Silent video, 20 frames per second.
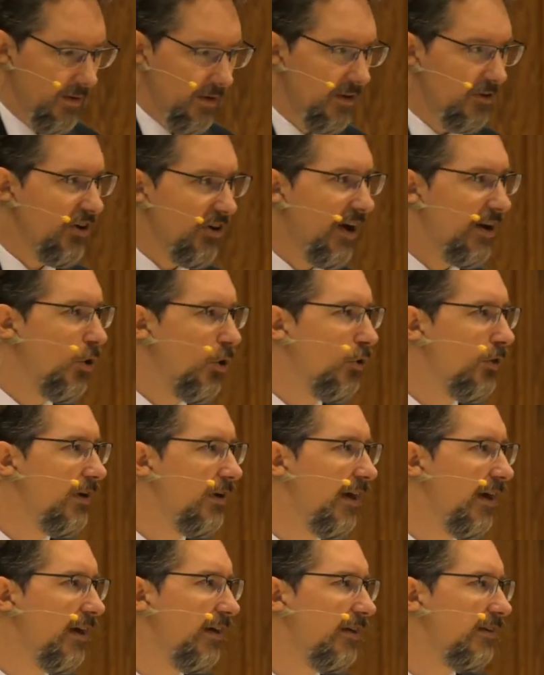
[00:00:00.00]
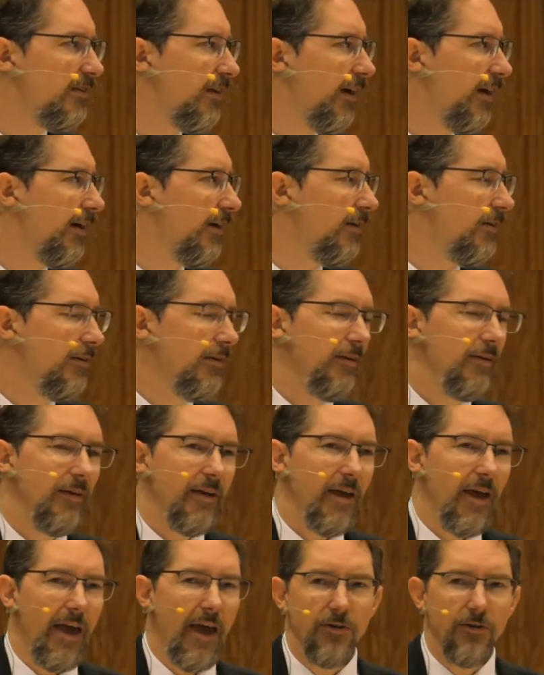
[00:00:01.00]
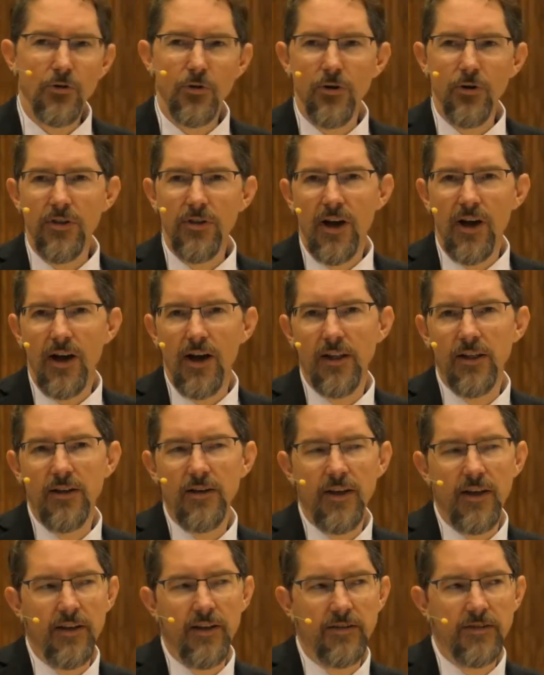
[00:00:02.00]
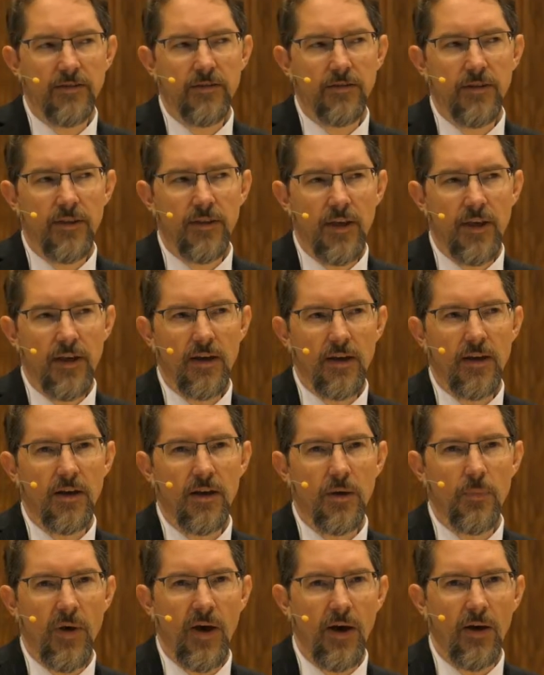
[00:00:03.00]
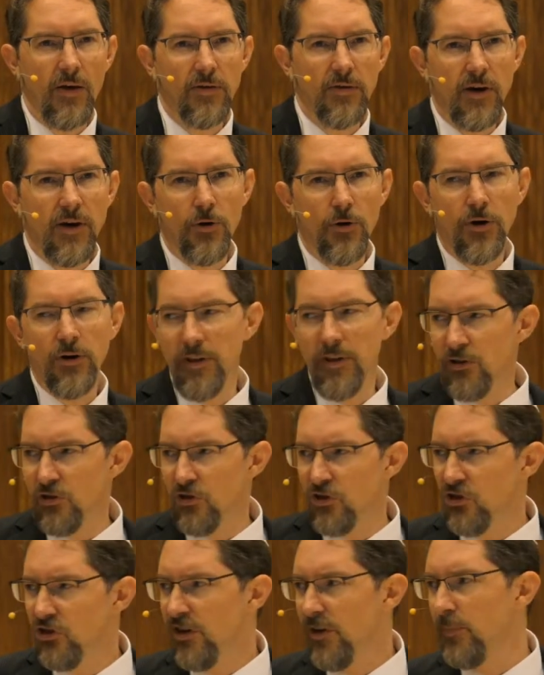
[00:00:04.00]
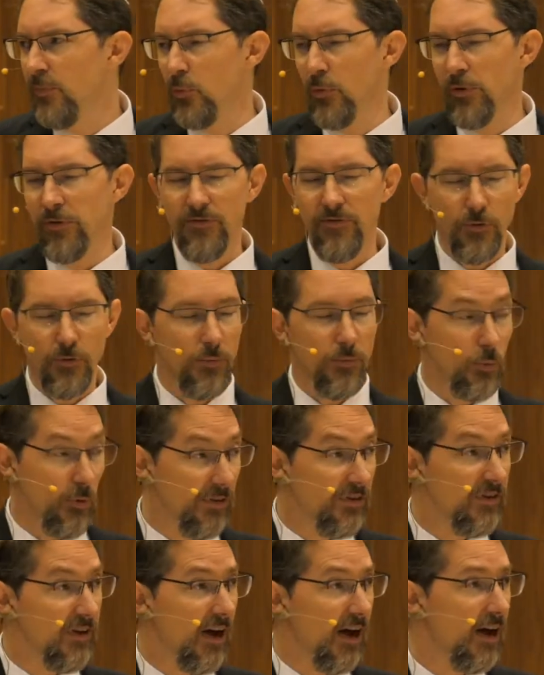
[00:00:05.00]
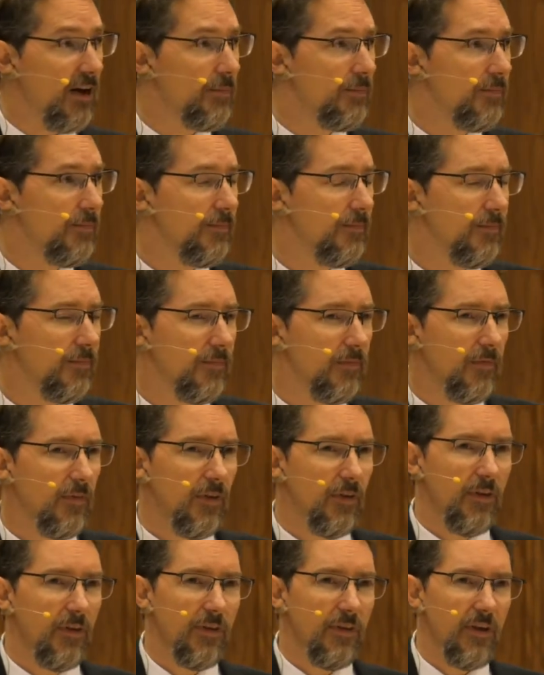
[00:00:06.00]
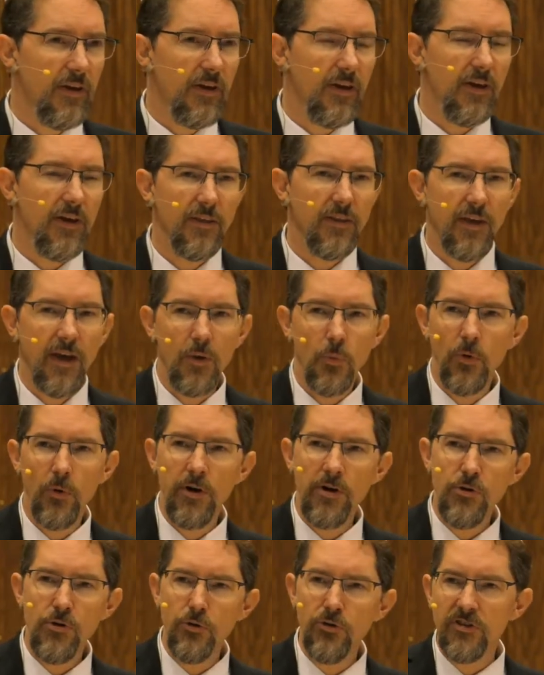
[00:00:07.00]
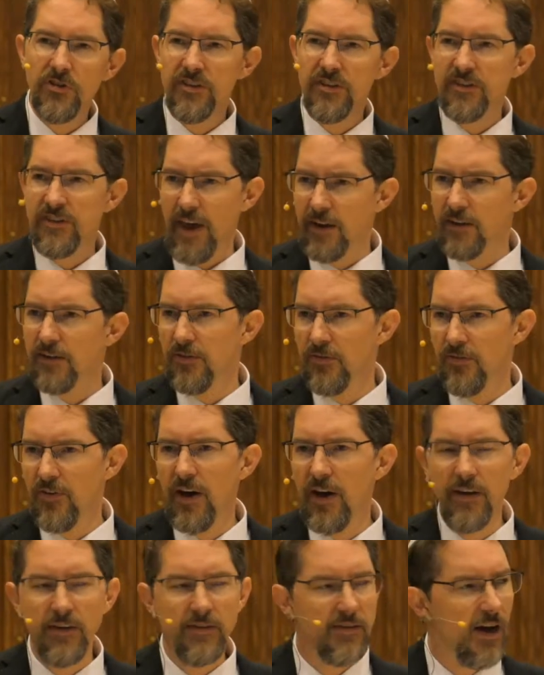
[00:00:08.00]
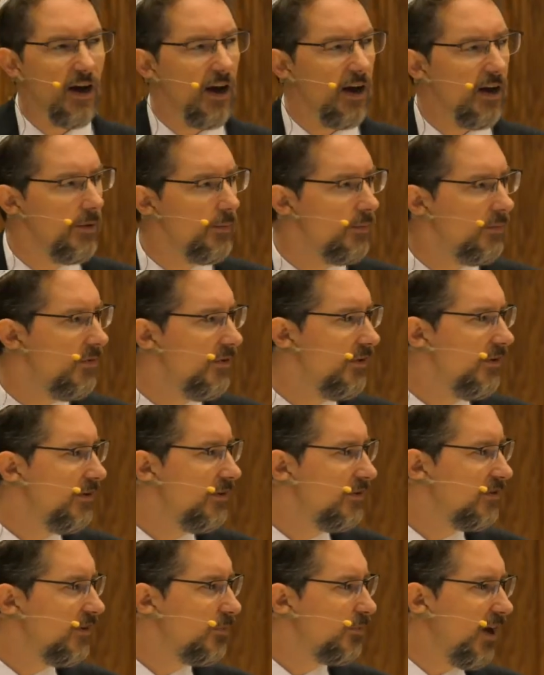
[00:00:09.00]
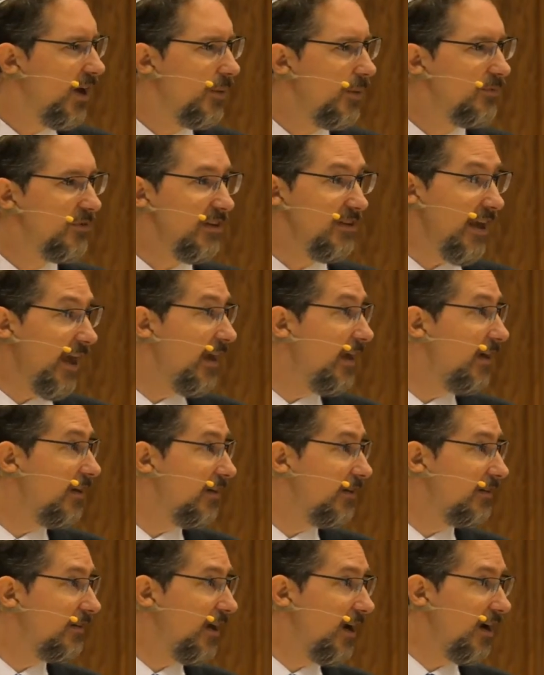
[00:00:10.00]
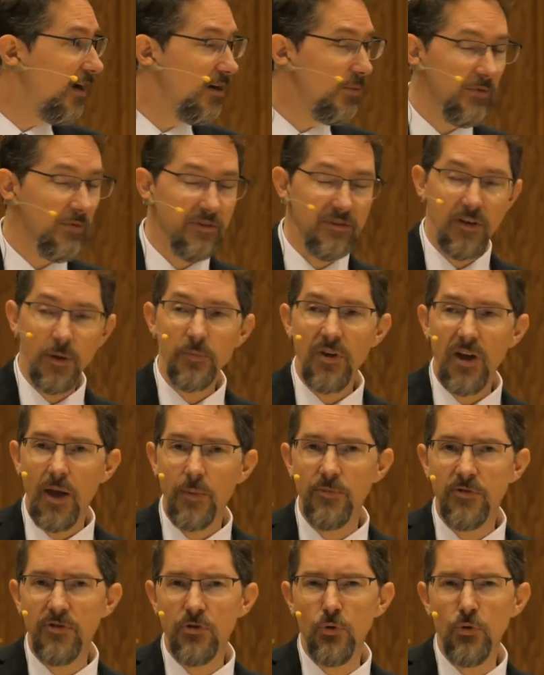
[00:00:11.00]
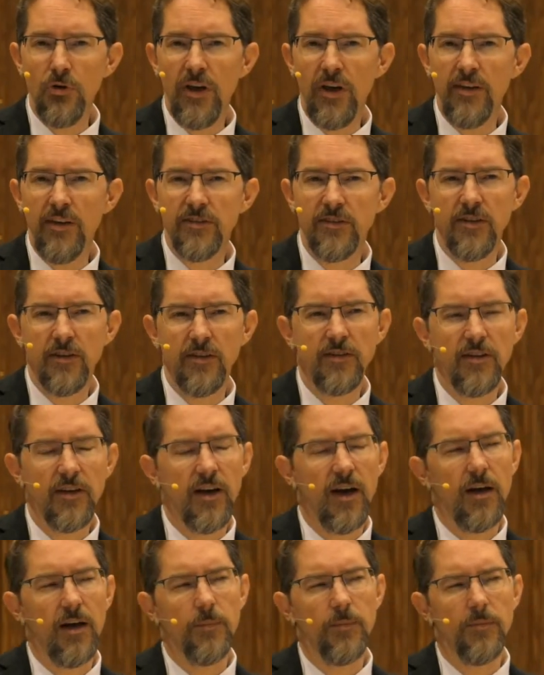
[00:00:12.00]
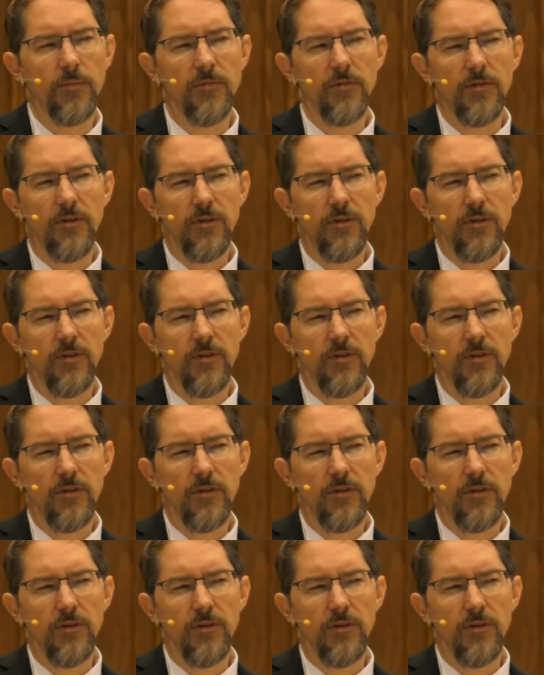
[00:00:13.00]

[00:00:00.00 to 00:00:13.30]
Each High Holy Days, I enter the holidays thinking about our relationship with, for, with time, thinking that we're used to sanctifying time, sometimes a day at a time, and sometimes two days at a time.